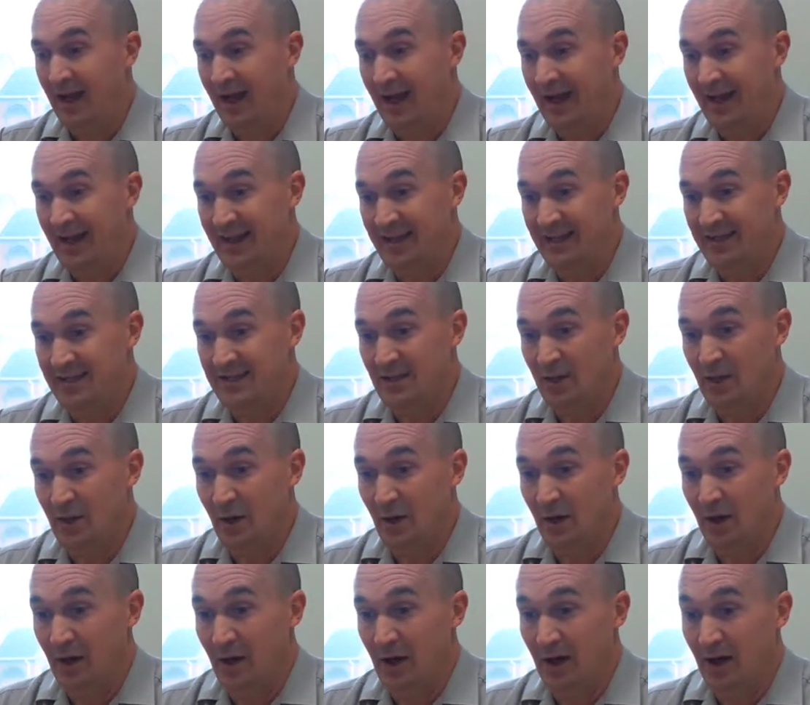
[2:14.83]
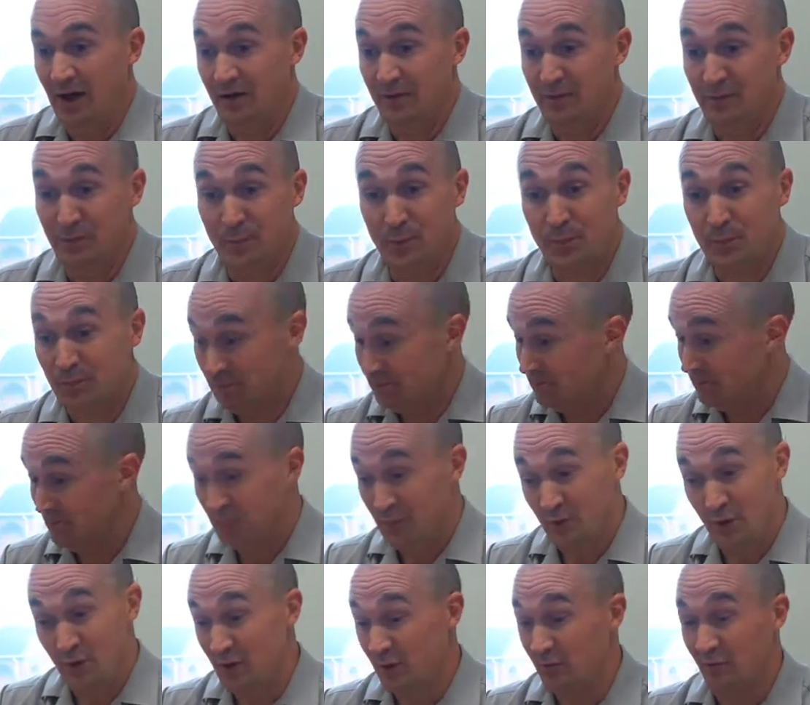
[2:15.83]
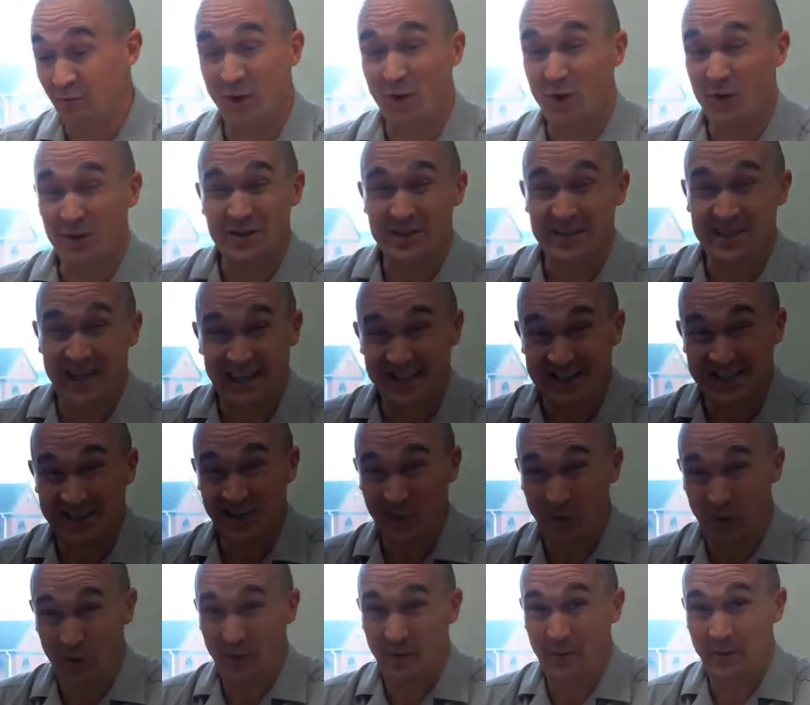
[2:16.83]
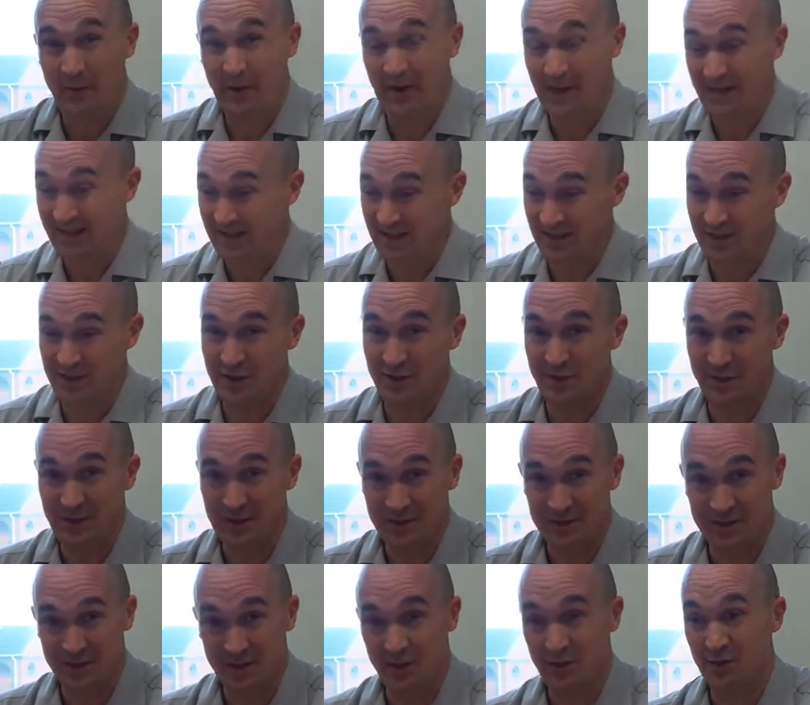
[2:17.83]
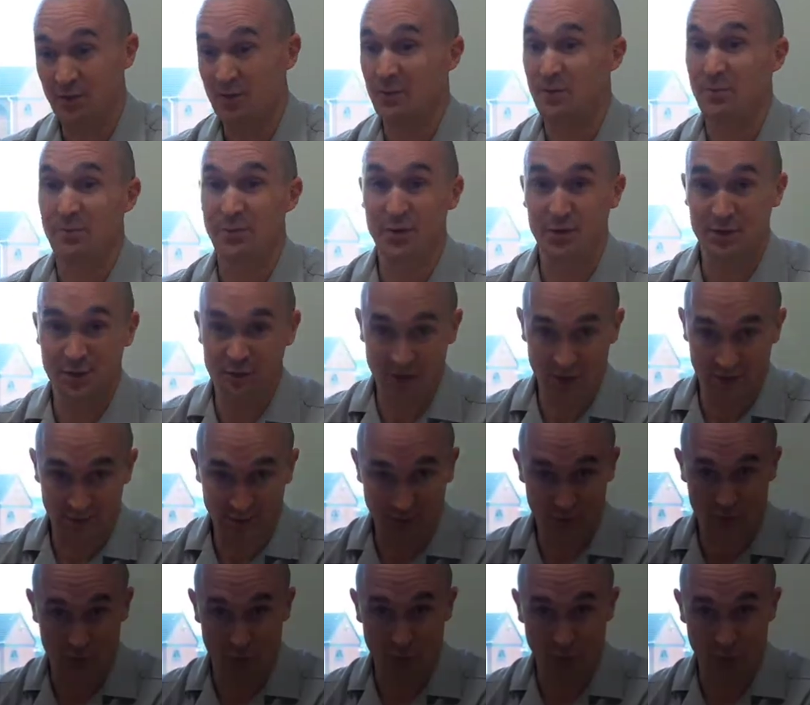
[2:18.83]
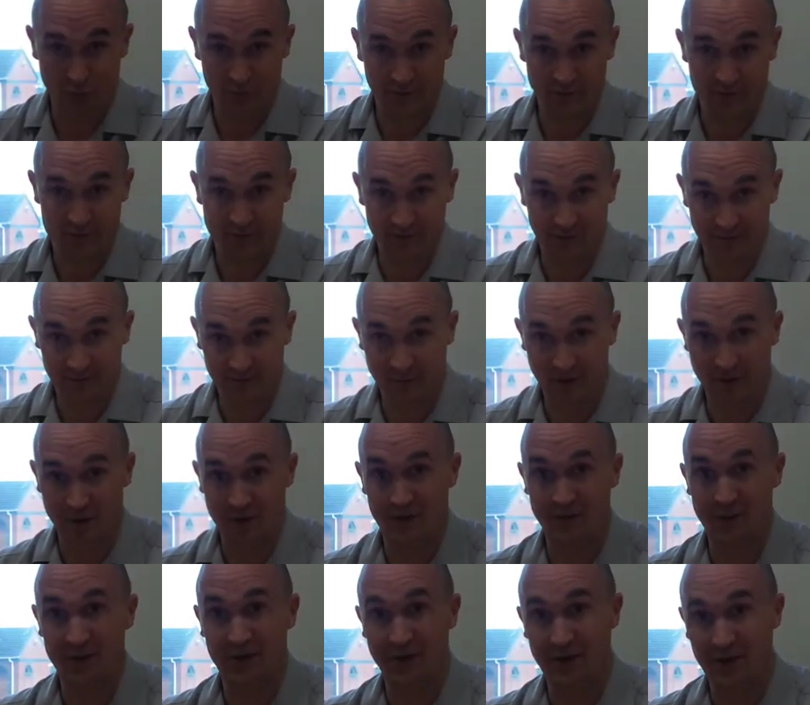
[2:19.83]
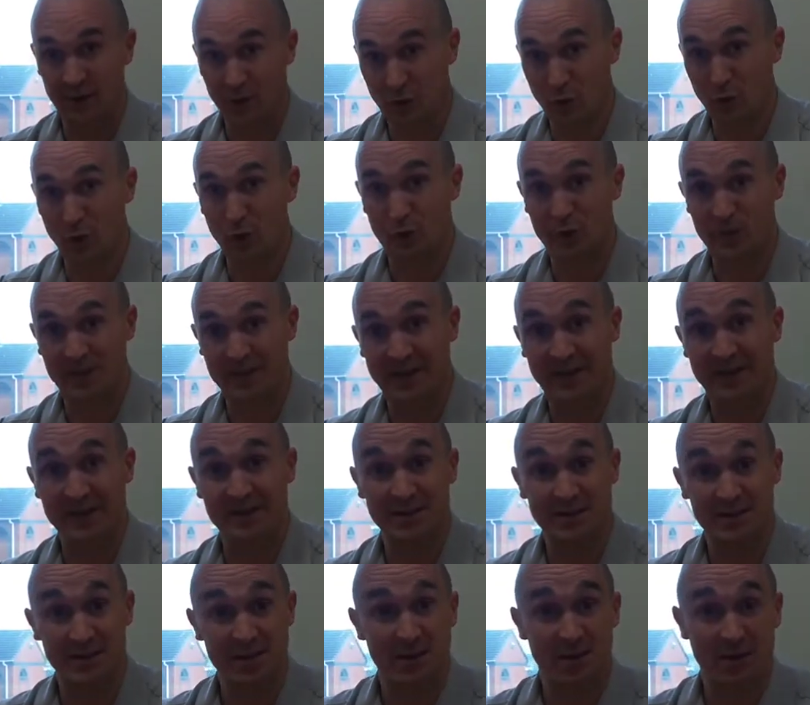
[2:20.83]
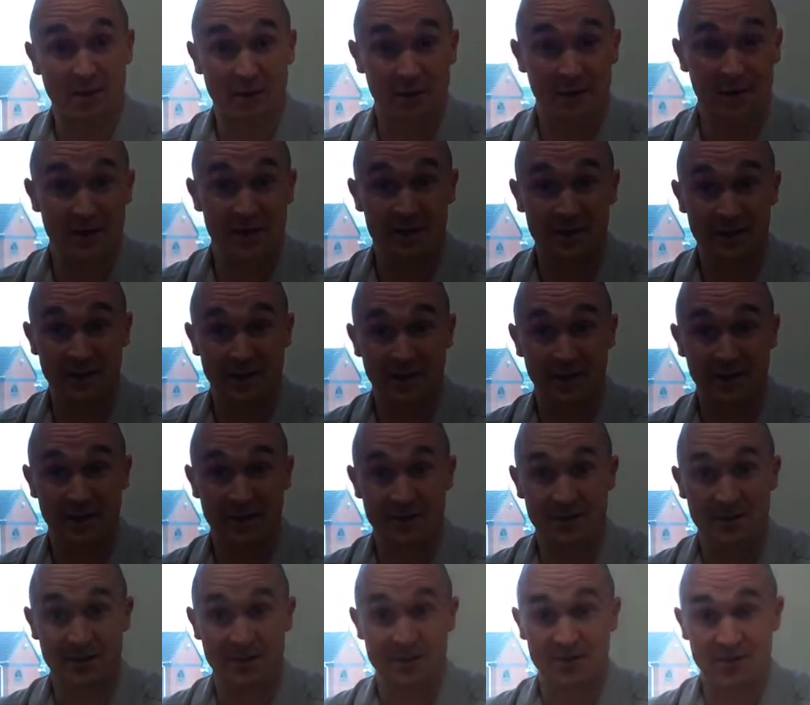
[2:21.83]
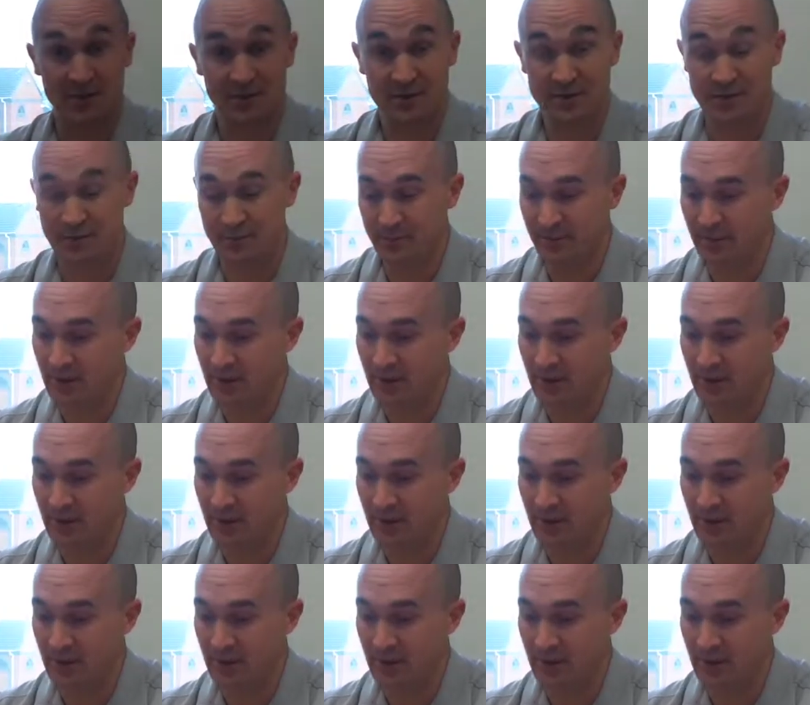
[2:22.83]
and I've put the wrong setting on, and in doing so, put too much water into the environment and caused that deterioration in conditions.